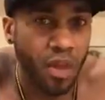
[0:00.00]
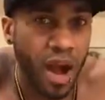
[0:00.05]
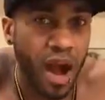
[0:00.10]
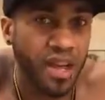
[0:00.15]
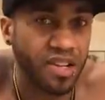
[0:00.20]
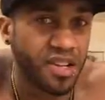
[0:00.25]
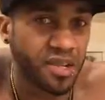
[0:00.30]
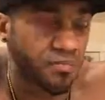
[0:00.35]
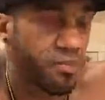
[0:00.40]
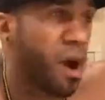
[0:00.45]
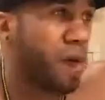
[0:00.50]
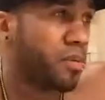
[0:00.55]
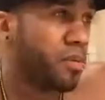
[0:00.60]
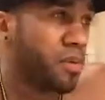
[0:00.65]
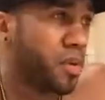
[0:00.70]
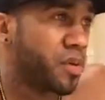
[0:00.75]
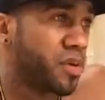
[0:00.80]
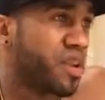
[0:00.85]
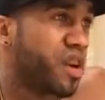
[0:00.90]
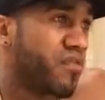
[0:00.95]
I just
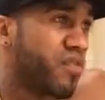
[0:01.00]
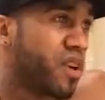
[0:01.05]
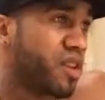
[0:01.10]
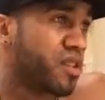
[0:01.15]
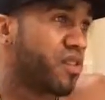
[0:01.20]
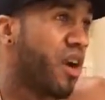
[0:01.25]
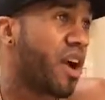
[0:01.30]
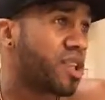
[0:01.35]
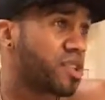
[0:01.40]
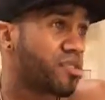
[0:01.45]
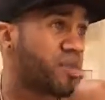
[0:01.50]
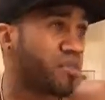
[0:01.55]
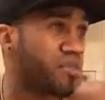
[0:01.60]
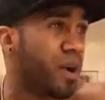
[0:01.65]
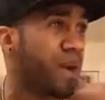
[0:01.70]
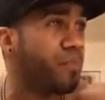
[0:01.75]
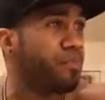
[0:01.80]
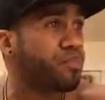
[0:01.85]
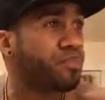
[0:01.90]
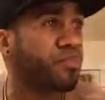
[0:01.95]
probably would get regular ice cream,
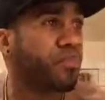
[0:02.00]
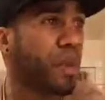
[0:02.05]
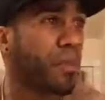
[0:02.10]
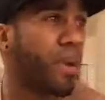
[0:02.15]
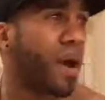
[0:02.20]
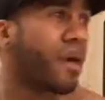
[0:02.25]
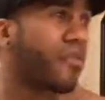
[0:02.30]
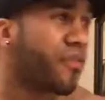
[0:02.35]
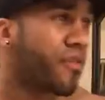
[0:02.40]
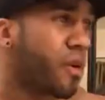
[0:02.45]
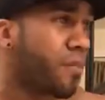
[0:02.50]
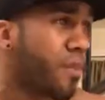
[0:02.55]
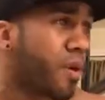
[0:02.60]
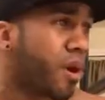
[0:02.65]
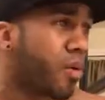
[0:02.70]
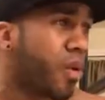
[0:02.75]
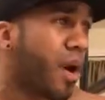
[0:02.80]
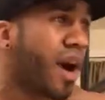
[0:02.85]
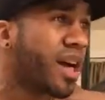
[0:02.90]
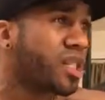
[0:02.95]
but bang for your
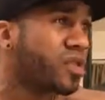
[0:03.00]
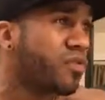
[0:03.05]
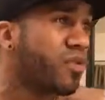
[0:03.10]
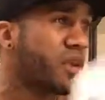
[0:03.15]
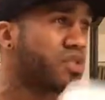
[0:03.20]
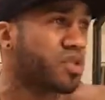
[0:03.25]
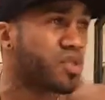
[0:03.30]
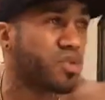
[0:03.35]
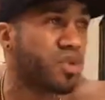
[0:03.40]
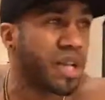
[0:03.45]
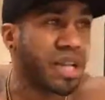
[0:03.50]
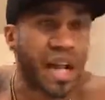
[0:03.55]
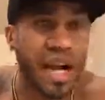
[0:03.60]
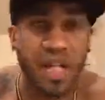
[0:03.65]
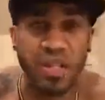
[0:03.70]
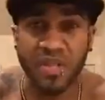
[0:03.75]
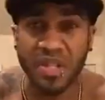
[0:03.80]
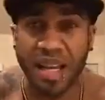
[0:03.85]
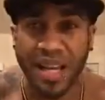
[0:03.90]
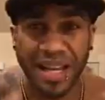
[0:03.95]
buck wise, 320
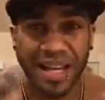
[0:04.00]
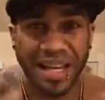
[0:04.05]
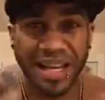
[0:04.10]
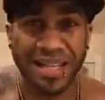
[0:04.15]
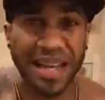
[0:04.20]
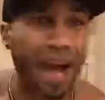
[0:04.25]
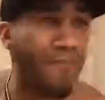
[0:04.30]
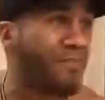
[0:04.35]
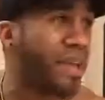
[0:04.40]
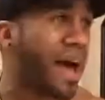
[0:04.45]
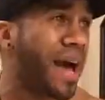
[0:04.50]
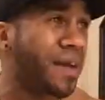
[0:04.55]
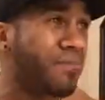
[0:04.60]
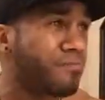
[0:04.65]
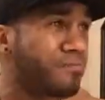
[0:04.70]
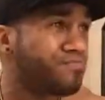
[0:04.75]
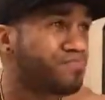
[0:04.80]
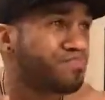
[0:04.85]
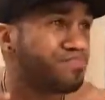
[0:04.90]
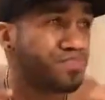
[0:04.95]
calories, not
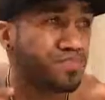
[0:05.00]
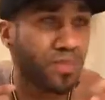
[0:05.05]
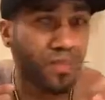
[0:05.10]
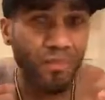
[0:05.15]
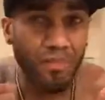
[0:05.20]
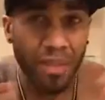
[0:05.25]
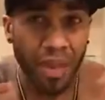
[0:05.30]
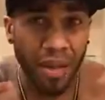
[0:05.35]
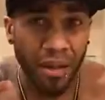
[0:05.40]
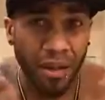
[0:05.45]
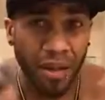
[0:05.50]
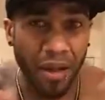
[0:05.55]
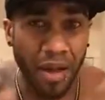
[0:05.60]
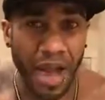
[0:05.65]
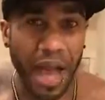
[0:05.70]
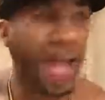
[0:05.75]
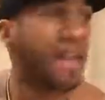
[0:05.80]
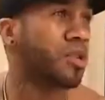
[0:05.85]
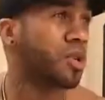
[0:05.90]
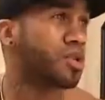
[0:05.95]
bad.
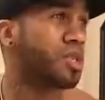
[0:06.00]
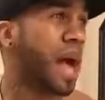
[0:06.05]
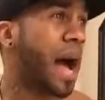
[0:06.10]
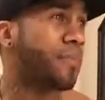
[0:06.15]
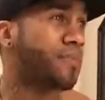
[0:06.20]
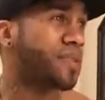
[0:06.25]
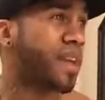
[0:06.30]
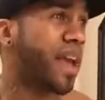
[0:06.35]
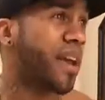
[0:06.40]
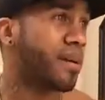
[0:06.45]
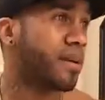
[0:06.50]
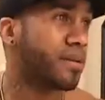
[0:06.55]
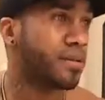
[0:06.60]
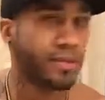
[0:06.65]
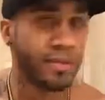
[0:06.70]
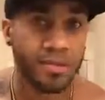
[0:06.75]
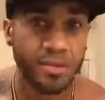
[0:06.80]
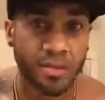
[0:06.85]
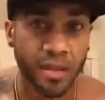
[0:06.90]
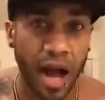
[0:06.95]
Halo Top scale,
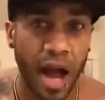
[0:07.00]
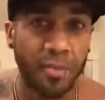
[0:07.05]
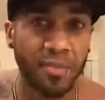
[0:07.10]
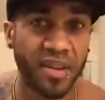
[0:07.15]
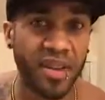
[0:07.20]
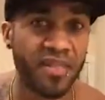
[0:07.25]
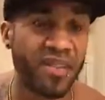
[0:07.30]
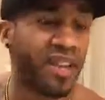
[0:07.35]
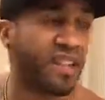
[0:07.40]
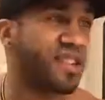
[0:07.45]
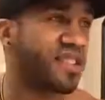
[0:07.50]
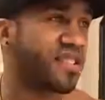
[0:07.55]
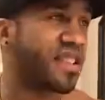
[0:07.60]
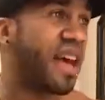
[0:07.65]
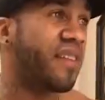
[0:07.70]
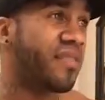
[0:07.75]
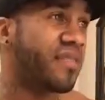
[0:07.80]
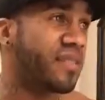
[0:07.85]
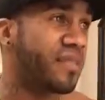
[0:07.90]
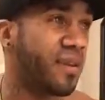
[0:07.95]
I'm giving it a
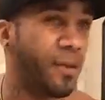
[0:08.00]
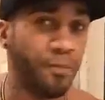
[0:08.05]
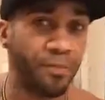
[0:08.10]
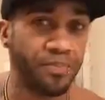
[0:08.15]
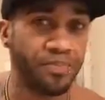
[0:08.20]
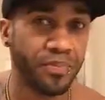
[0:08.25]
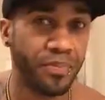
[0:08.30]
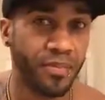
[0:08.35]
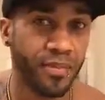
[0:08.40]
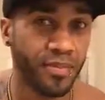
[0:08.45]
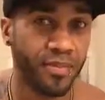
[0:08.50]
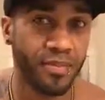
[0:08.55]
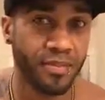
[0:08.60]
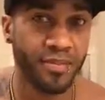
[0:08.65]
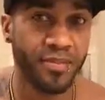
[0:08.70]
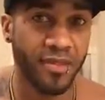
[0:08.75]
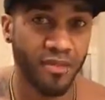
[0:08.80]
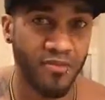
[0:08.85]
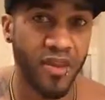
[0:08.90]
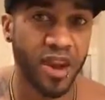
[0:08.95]
7.
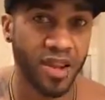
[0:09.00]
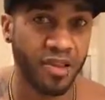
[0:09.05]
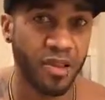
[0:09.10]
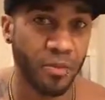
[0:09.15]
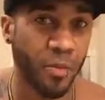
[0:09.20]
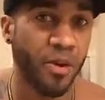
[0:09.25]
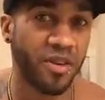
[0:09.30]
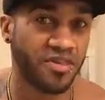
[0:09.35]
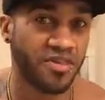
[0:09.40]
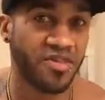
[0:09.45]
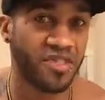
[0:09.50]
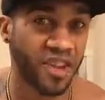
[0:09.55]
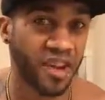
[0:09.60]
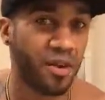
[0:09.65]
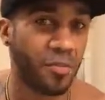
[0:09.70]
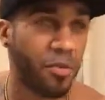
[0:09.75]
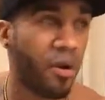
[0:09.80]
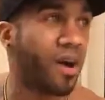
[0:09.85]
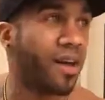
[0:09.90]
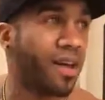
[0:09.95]
Regular person
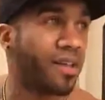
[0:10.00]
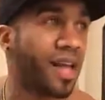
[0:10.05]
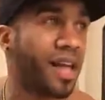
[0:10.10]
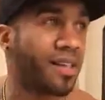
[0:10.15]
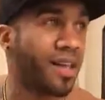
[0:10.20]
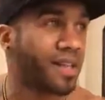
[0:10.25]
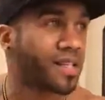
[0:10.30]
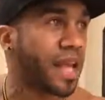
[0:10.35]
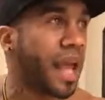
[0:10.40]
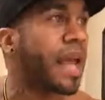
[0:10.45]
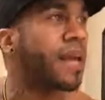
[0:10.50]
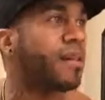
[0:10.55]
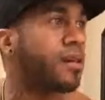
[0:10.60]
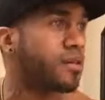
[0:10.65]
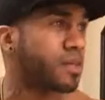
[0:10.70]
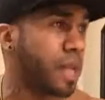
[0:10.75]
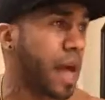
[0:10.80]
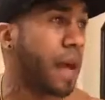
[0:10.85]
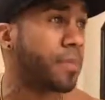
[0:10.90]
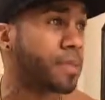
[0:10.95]
scale, probably a lot less.
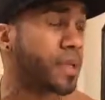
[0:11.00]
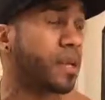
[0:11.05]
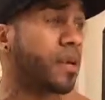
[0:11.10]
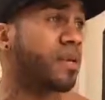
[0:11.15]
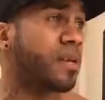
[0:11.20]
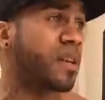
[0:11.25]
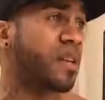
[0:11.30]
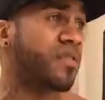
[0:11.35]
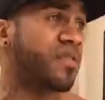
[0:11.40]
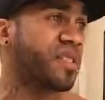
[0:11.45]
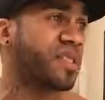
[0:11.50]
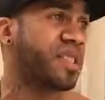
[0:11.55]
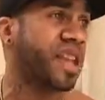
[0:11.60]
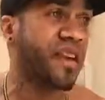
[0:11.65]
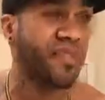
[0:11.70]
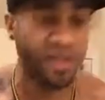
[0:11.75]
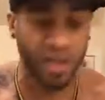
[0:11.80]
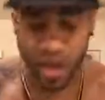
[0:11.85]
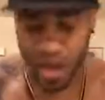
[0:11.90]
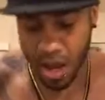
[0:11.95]
Halo Top scale, give it a
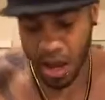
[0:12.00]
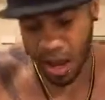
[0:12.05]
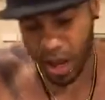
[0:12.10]
7.